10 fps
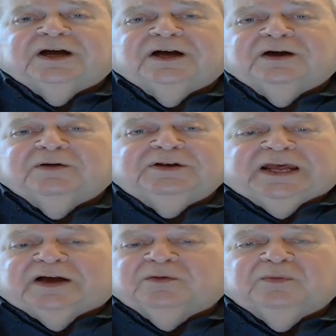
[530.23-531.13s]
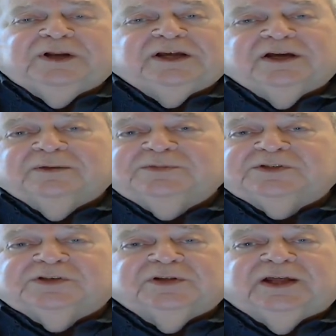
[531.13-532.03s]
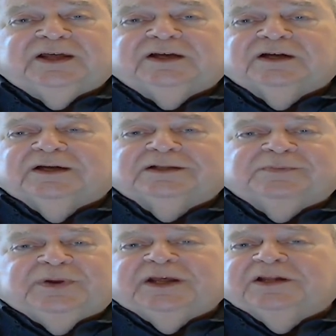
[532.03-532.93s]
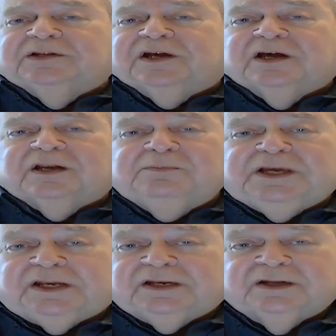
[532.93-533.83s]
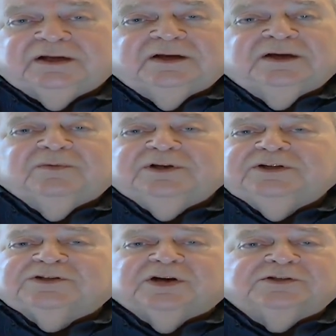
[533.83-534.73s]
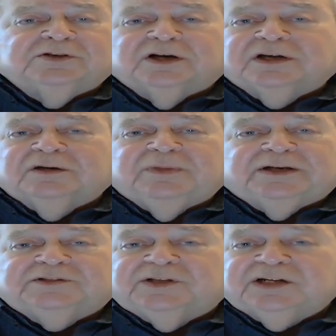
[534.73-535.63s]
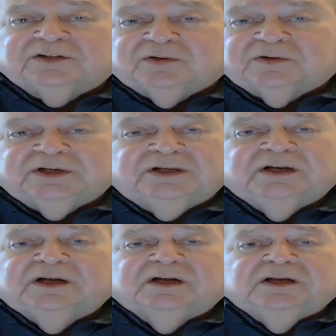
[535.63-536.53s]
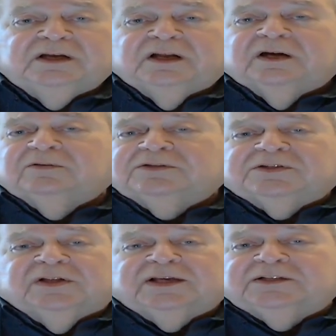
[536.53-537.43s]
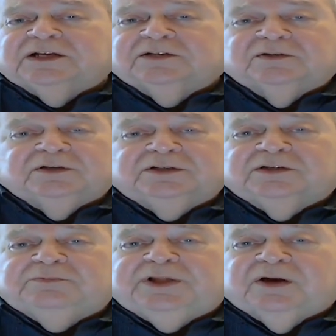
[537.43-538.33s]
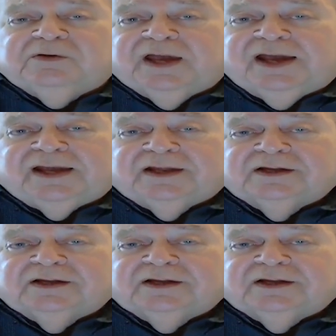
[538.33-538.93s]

Now, when it comes to like, depending on the cut of meat, when you start talking about a tenderloin, a Select tenderloin could be okay.